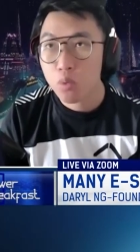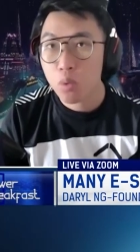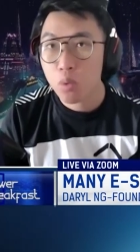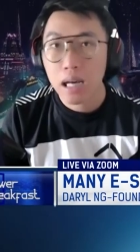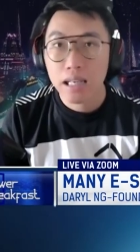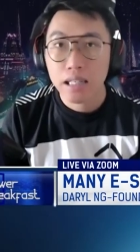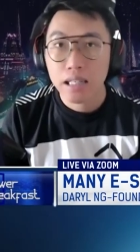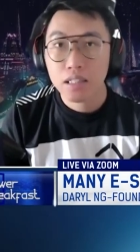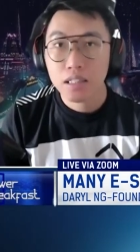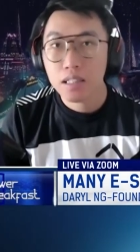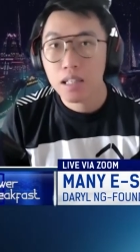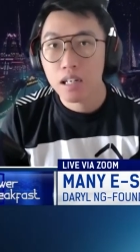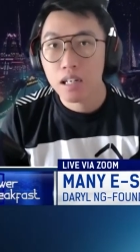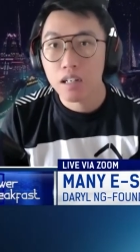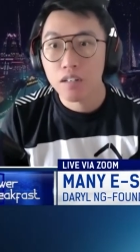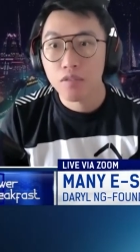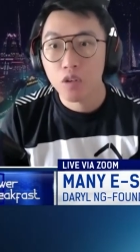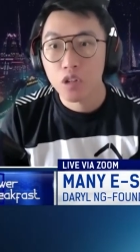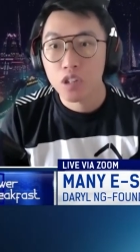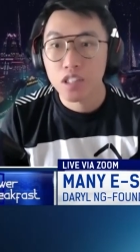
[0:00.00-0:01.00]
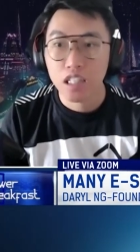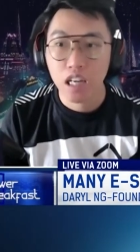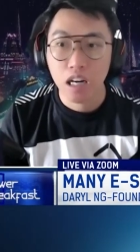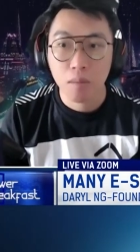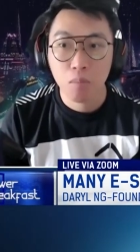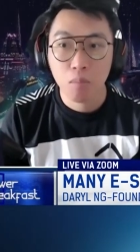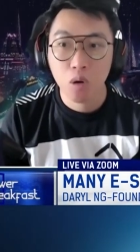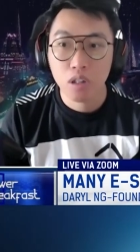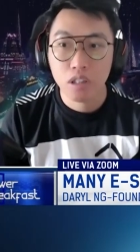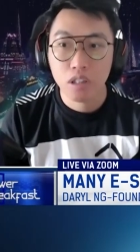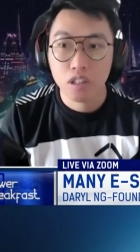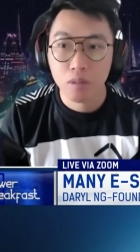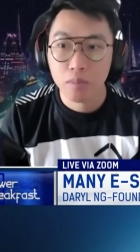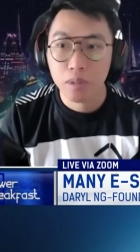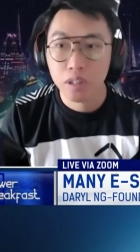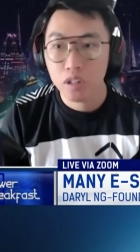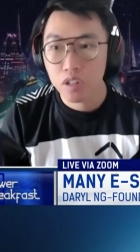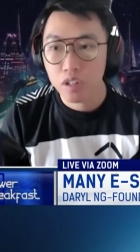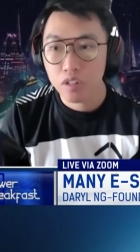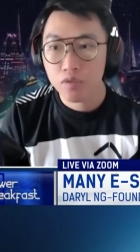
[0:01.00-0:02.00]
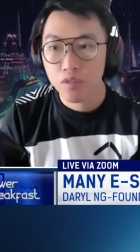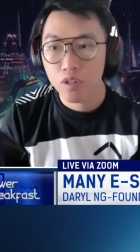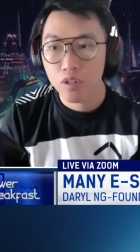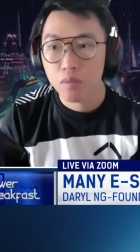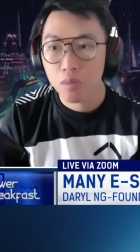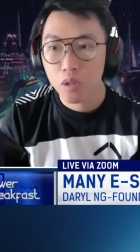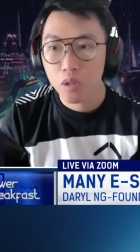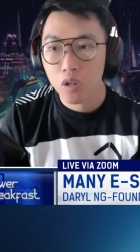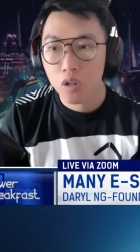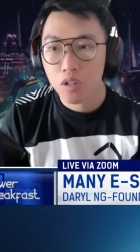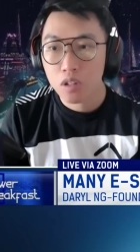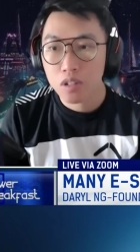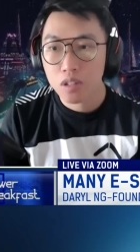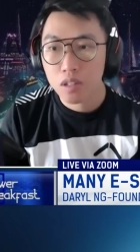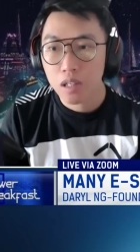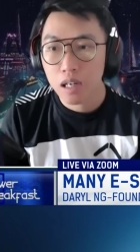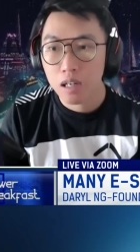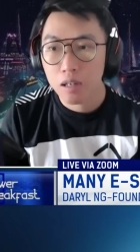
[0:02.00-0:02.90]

wise, for Singapore, it's a bit different because